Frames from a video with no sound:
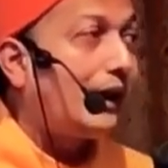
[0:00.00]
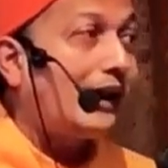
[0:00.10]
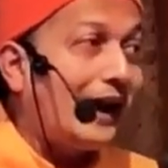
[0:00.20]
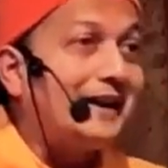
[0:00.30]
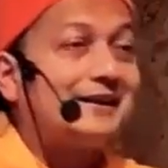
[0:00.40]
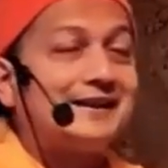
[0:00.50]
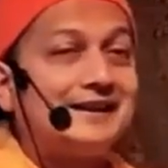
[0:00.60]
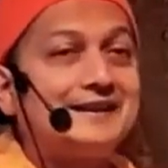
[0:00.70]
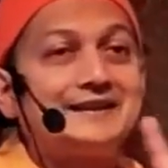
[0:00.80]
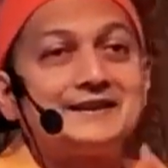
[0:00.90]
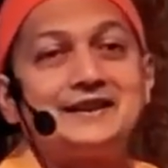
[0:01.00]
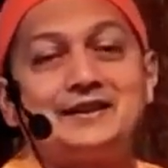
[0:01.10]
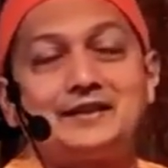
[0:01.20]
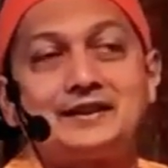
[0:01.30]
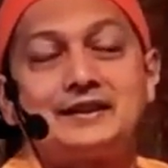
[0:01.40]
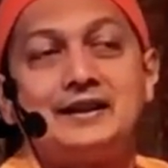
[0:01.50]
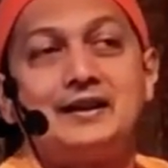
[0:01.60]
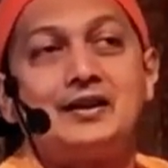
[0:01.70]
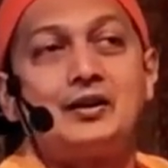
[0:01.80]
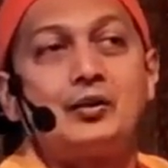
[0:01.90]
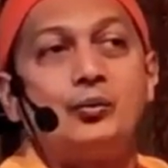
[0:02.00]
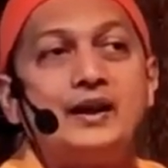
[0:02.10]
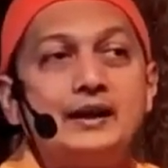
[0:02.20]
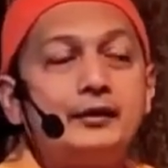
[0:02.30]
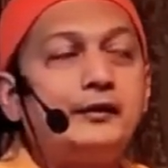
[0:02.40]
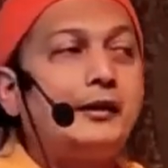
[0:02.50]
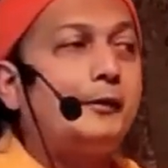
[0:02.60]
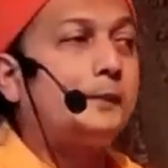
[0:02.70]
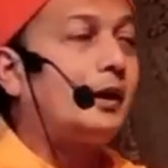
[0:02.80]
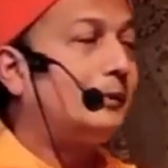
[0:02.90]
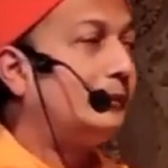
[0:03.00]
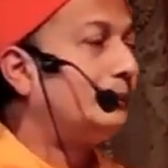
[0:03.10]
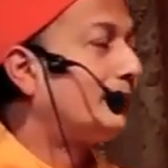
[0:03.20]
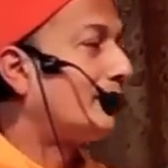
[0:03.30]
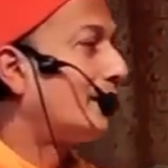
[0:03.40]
And here is the secret. Whenever we have a problem,